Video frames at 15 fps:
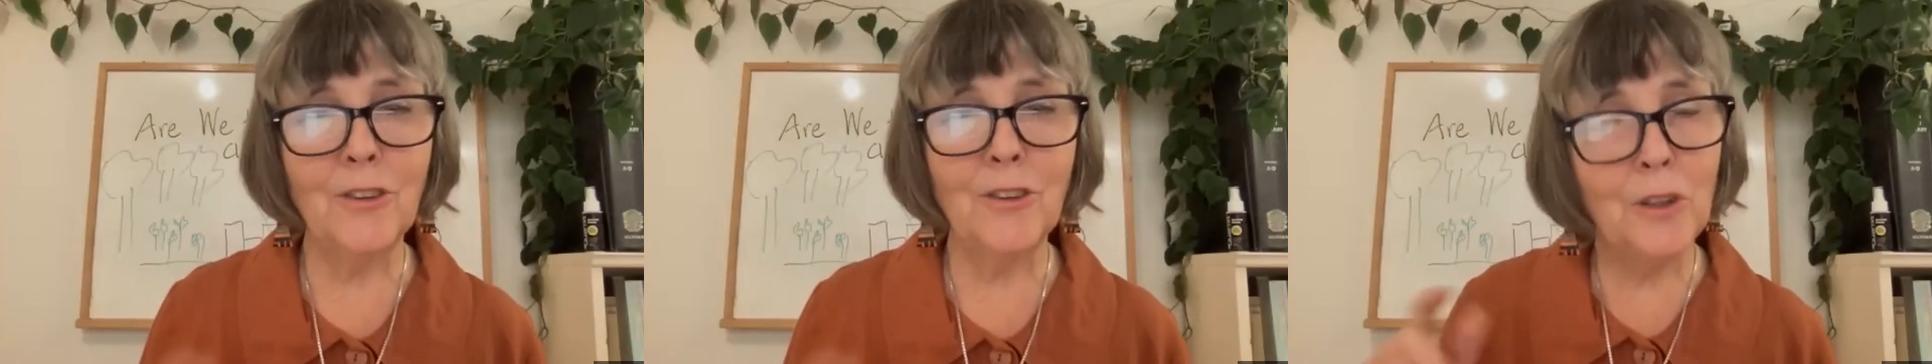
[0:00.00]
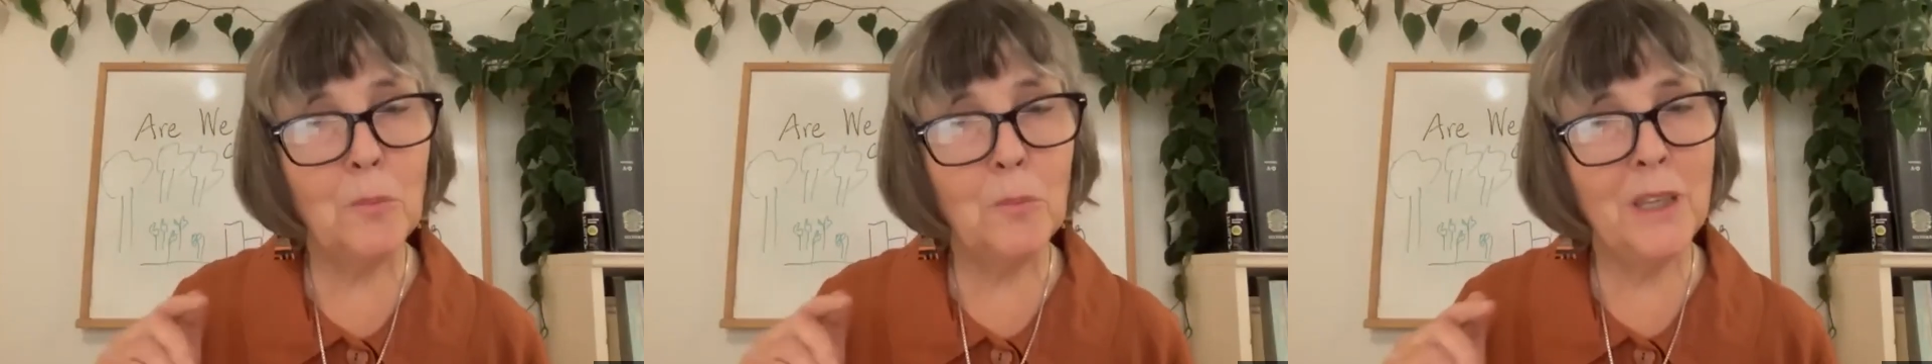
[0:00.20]

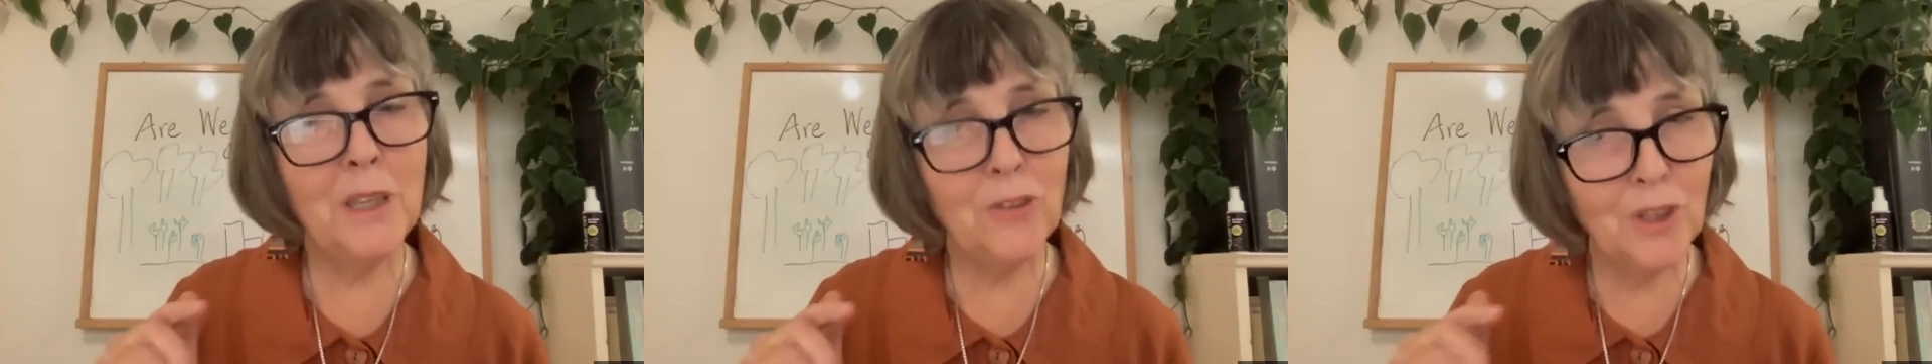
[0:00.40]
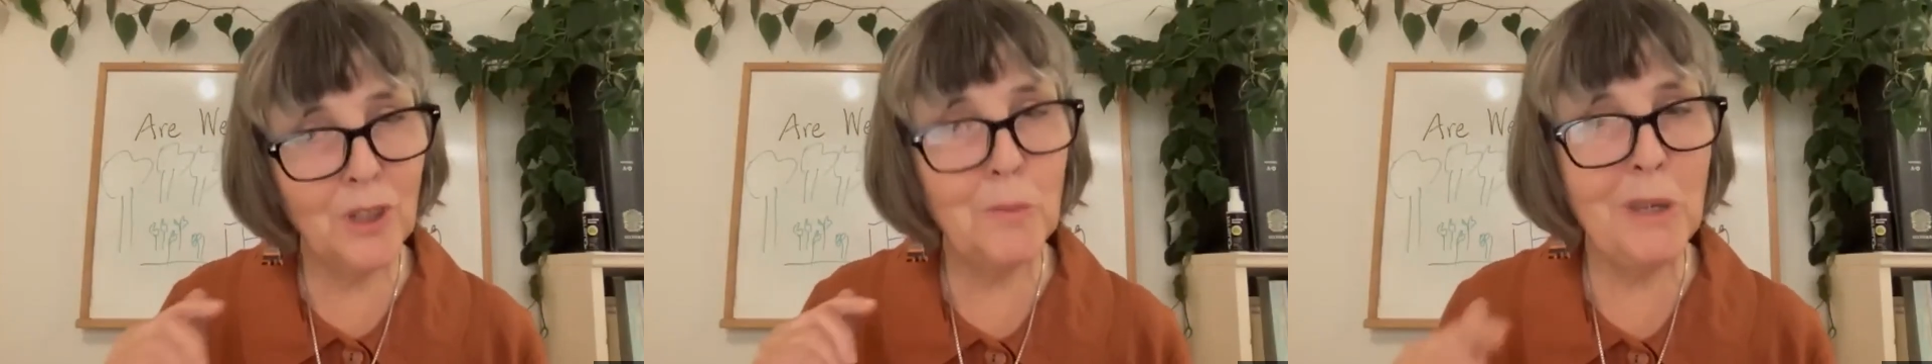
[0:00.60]
It's going
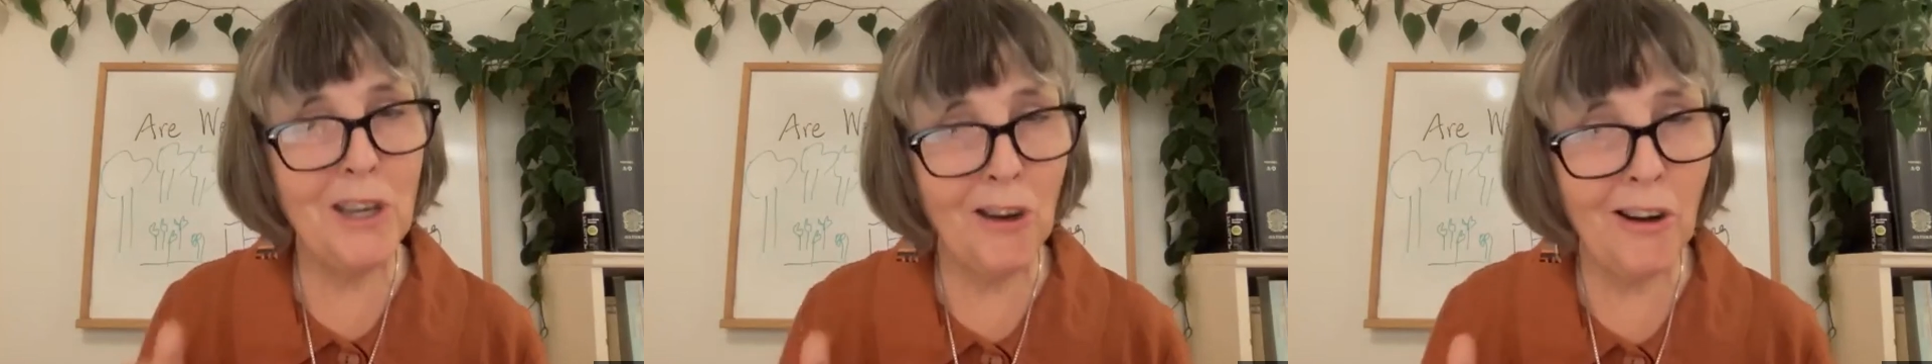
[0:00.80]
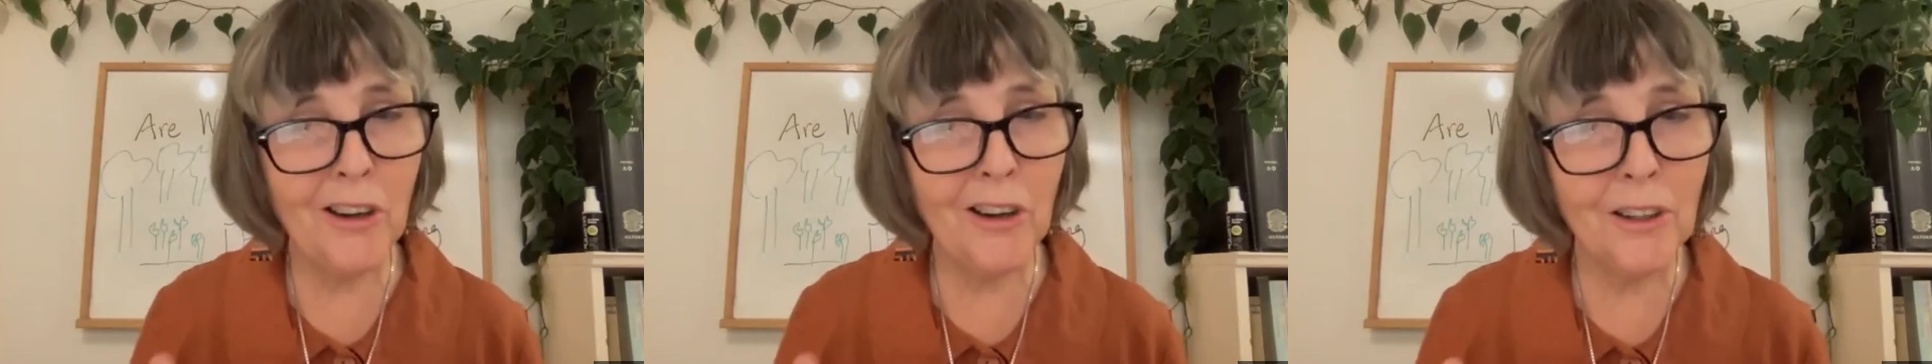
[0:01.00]
to it's going
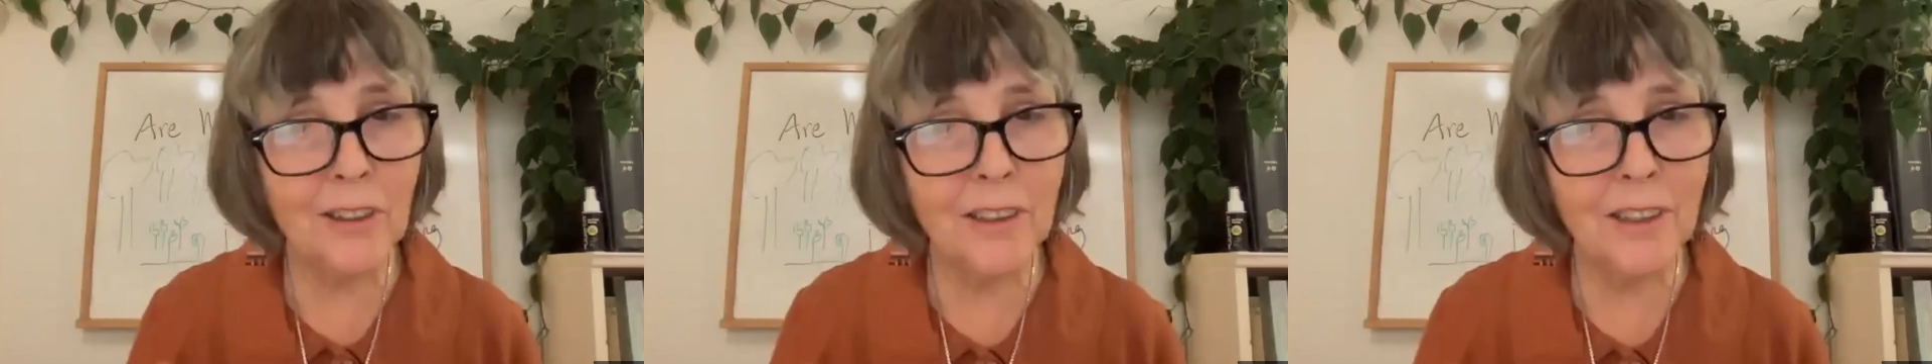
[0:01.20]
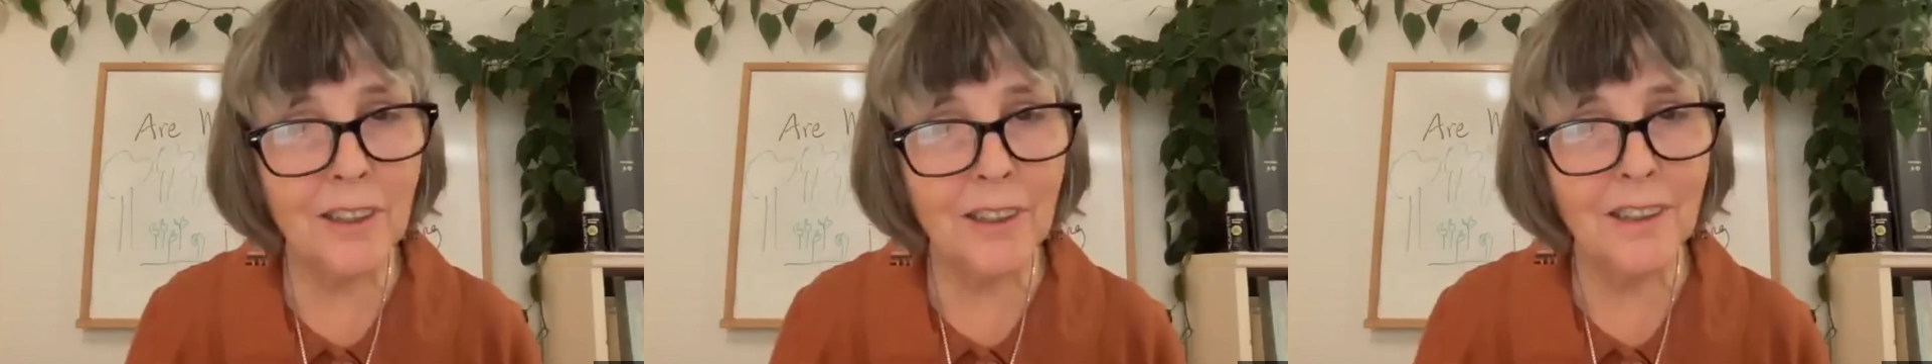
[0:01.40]
to be
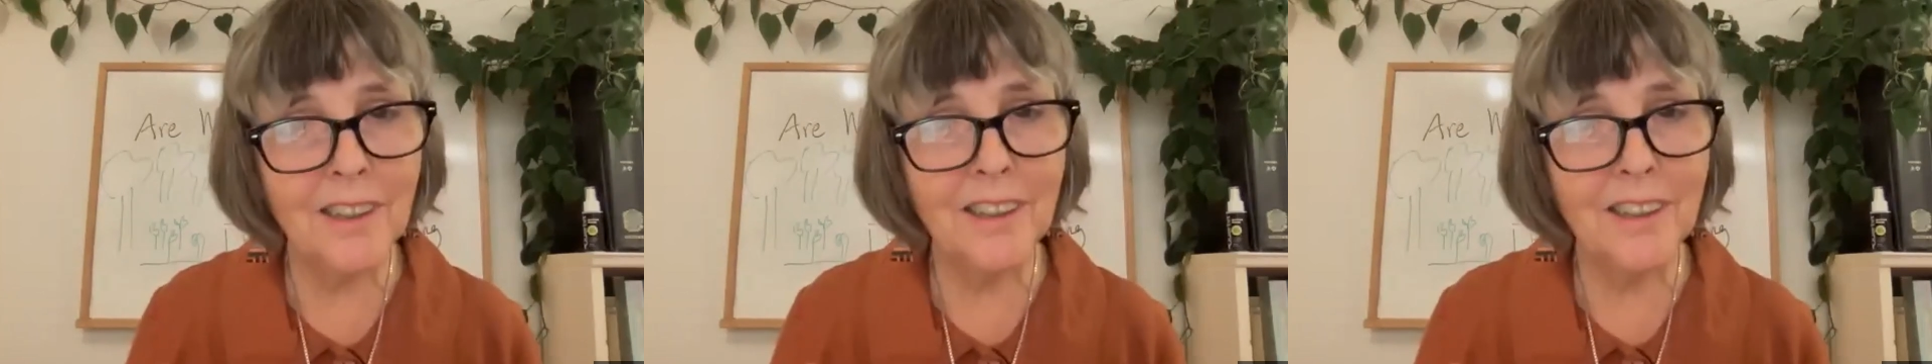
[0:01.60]
hard.